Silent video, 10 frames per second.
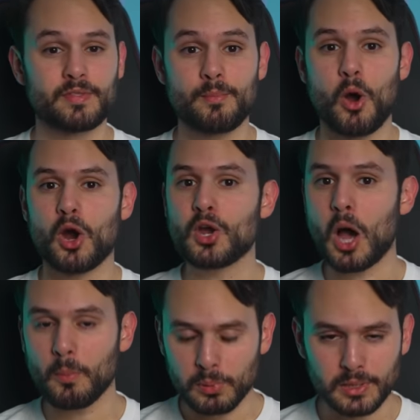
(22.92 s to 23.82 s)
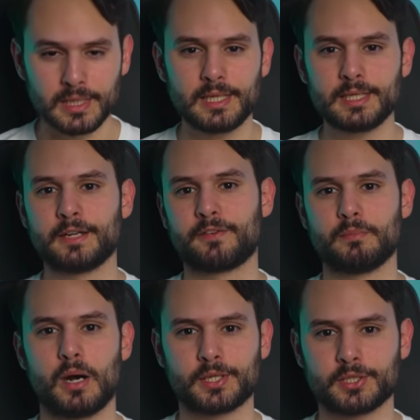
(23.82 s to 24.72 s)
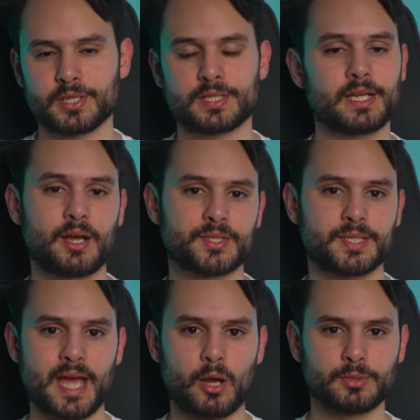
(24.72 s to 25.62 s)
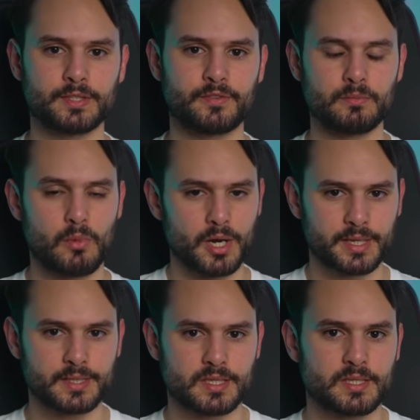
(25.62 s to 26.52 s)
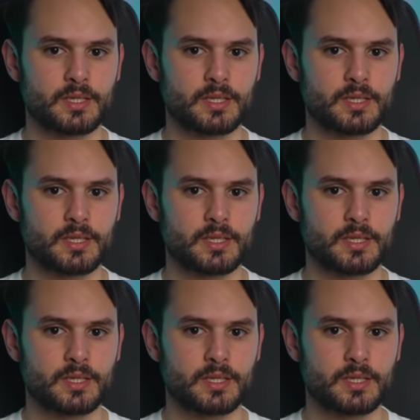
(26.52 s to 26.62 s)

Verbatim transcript: of them are completely different monitors set out to tackle different markets,